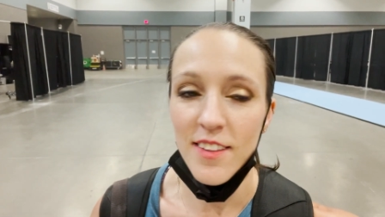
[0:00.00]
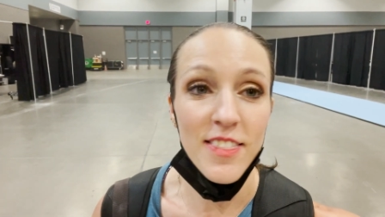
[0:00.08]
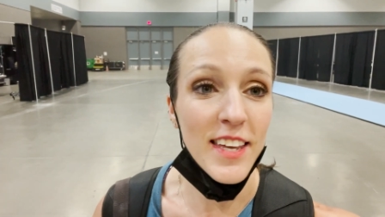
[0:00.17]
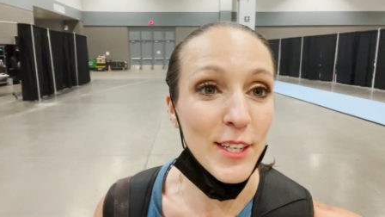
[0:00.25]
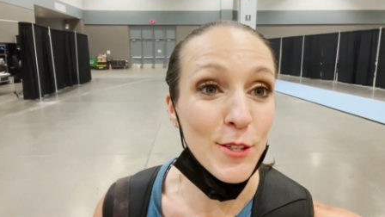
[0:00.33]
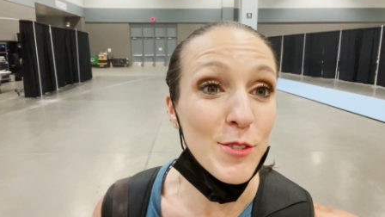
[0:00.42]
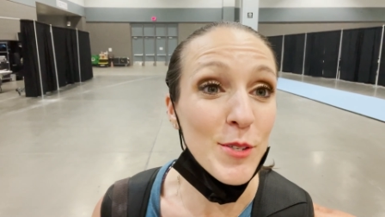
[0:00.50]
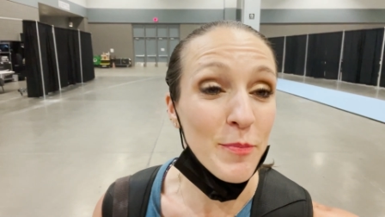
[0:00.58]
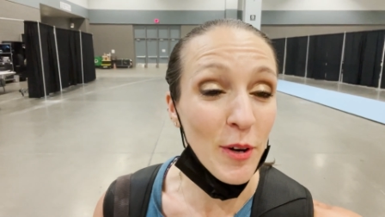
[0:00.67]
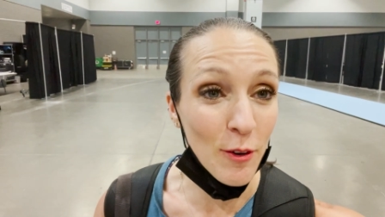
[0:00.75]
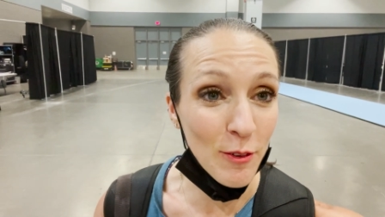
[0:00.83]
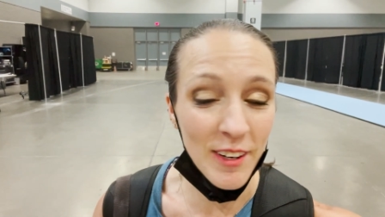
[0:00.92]
Thank you,
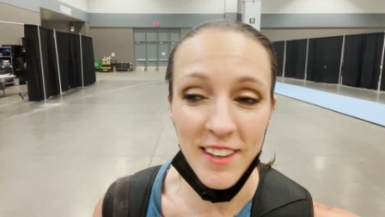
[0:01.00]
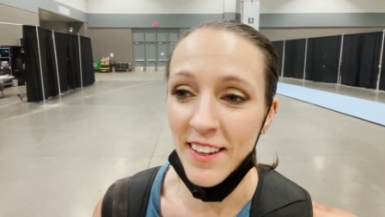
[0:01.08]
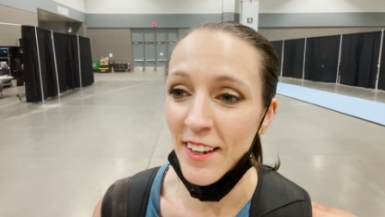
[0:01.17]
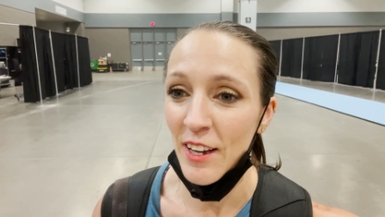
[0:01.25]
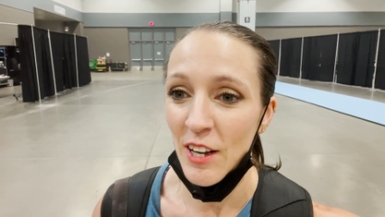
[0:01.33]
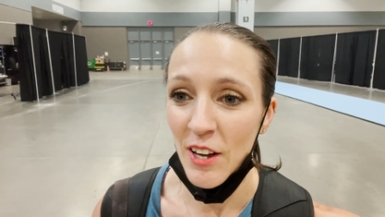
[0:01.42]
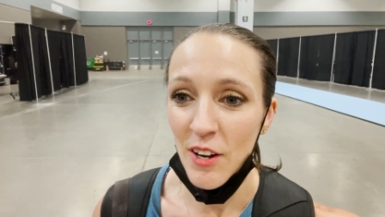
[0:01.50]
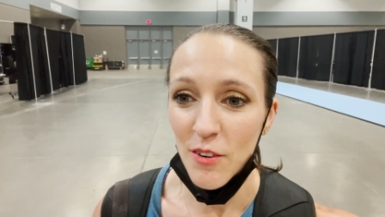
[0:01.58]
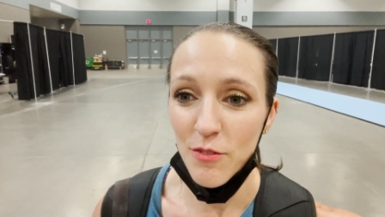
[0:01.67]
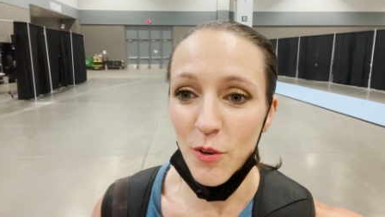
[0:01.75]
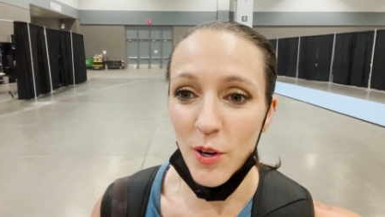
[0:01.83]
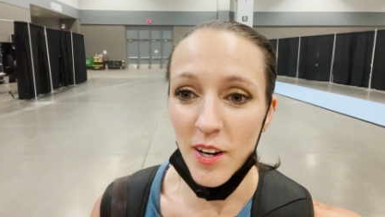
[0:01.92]
Simone,
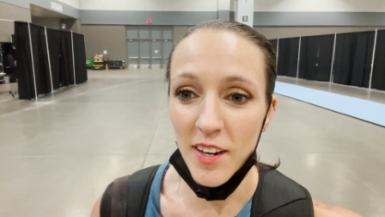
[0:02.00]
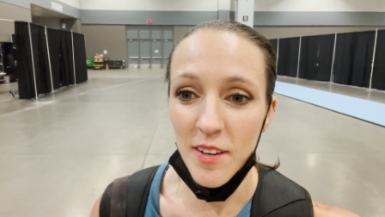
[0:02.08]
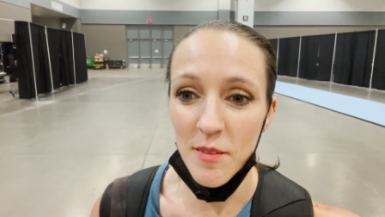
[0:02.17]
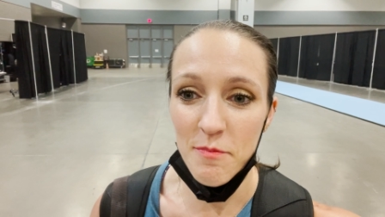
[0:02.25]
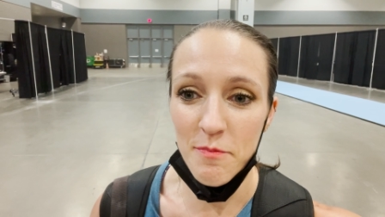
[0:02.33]
for